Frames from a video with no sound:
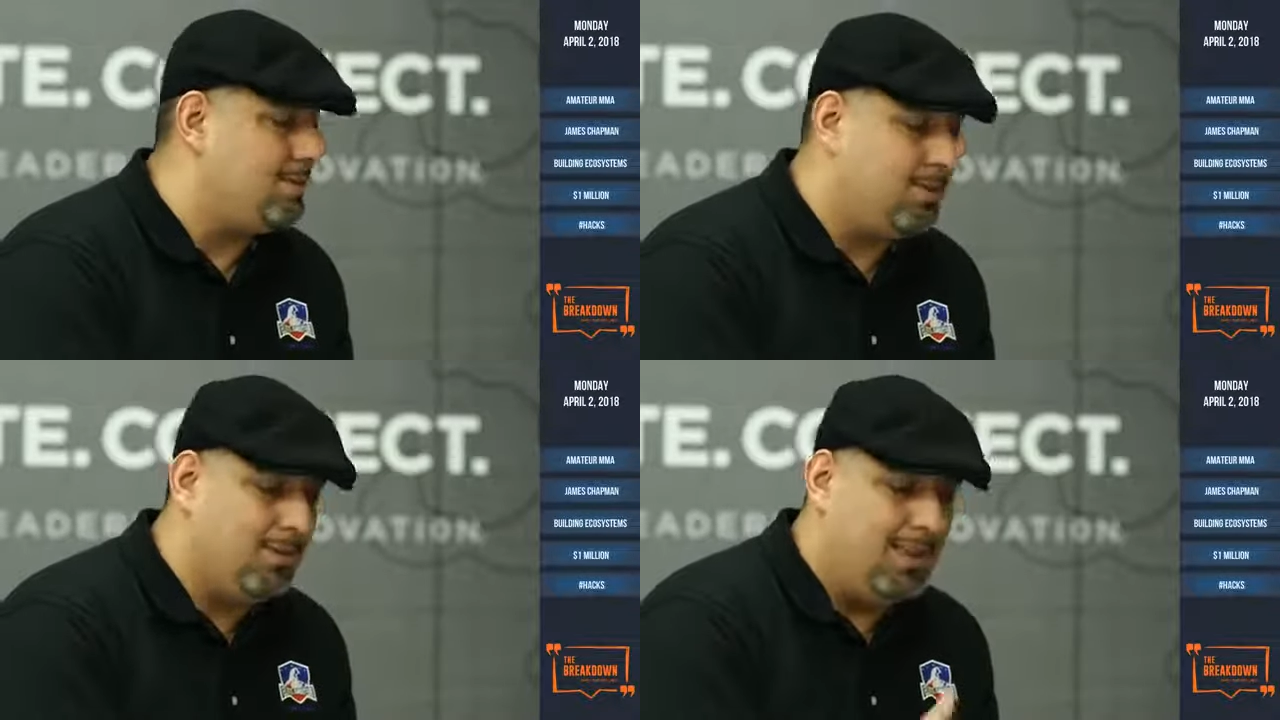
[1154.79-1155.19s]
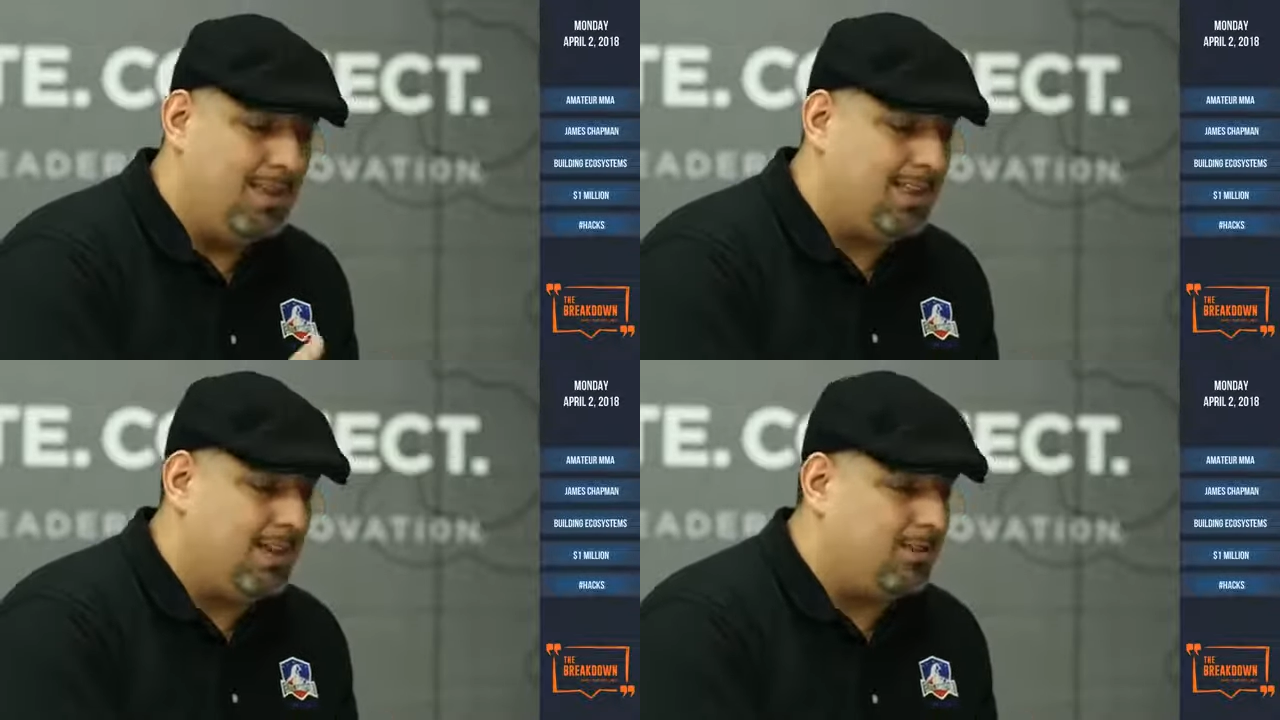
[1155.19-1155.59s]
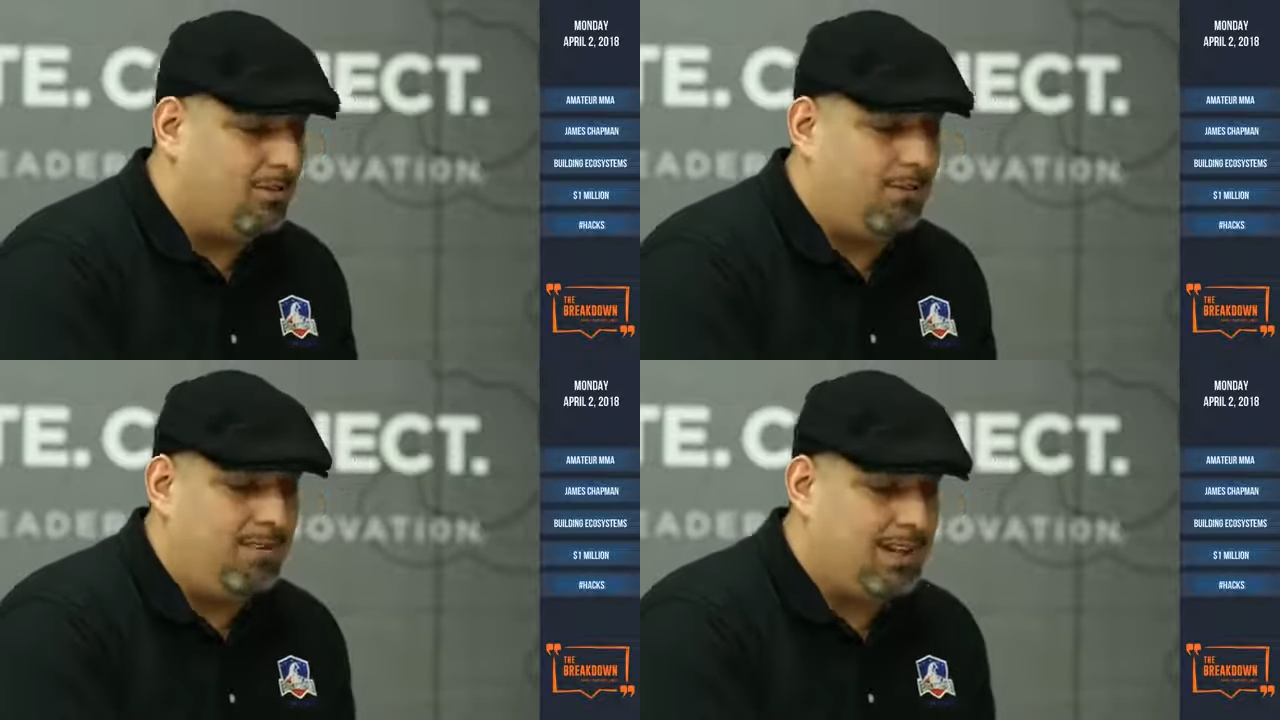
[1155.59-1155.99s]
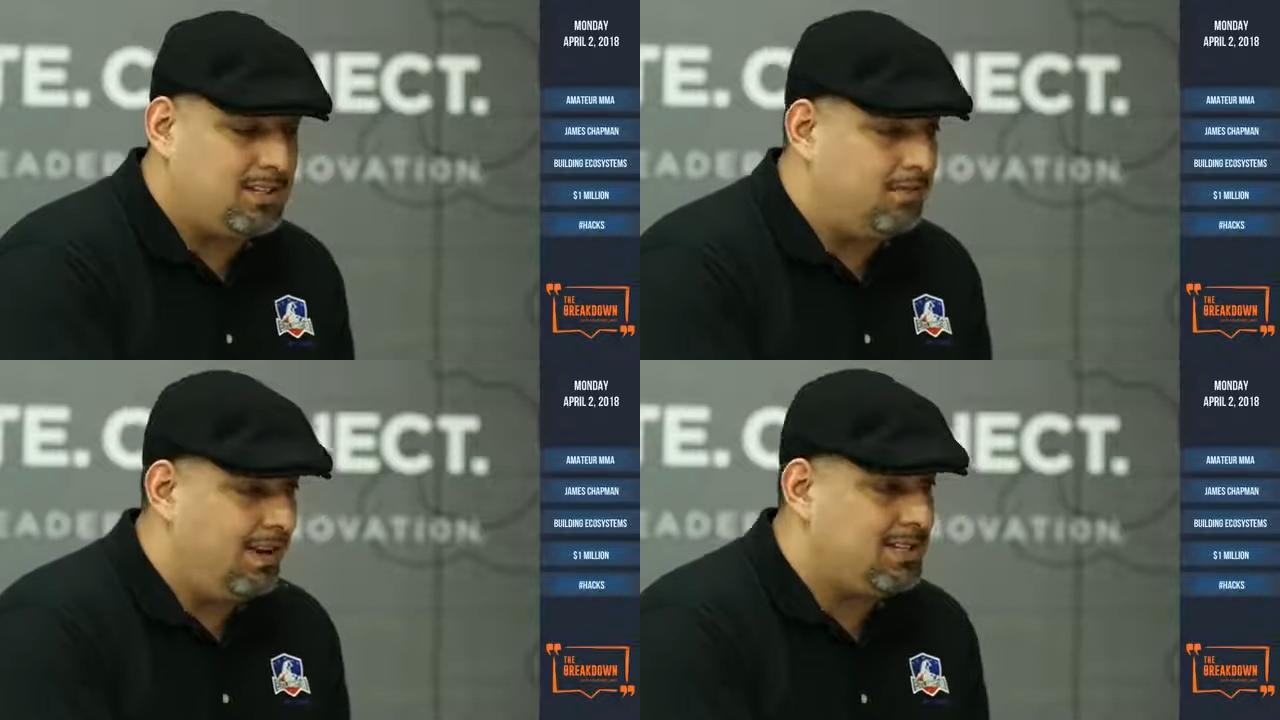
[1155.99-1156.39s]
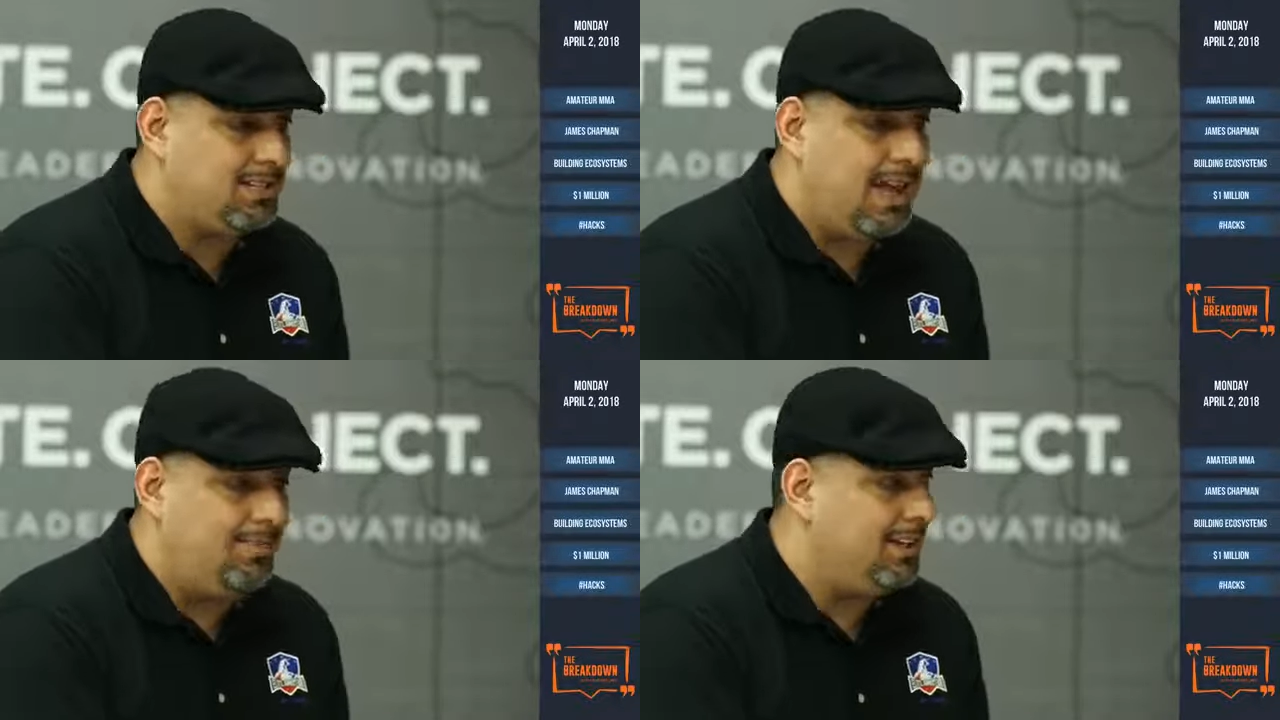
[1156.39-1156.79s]
So that good old face-to-face
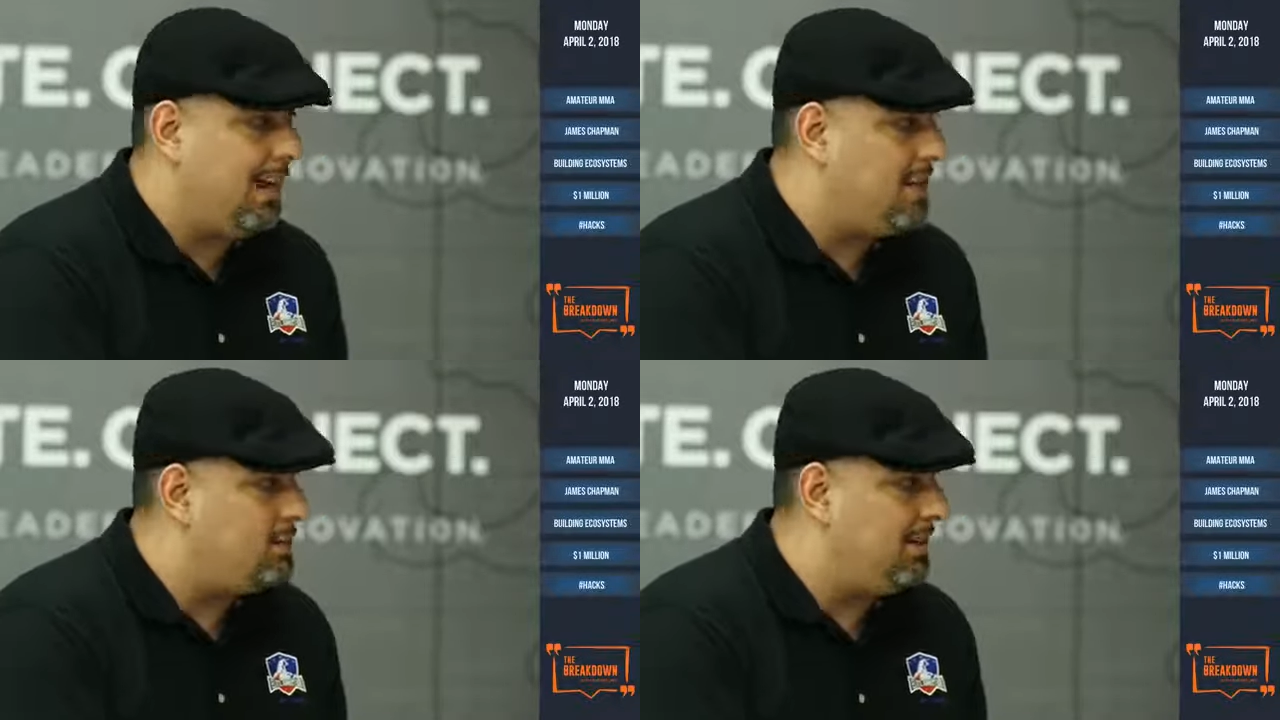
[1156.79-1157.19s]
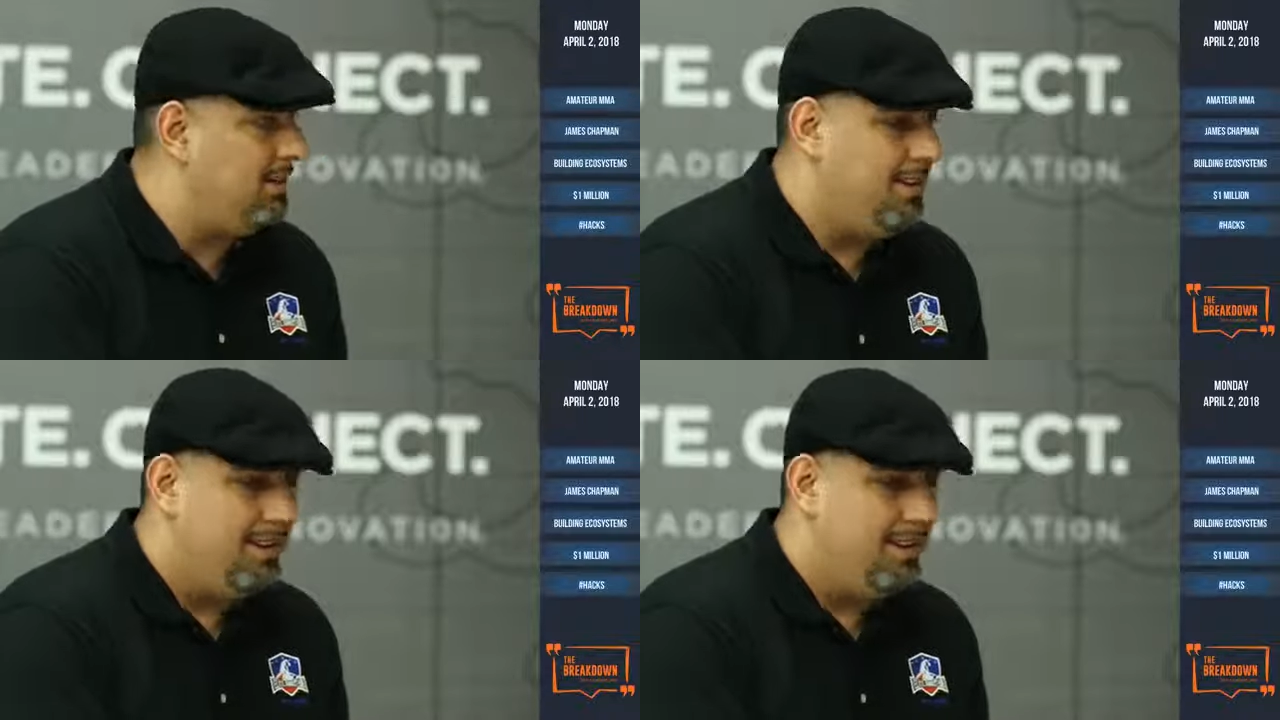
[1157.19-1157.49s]
live engagement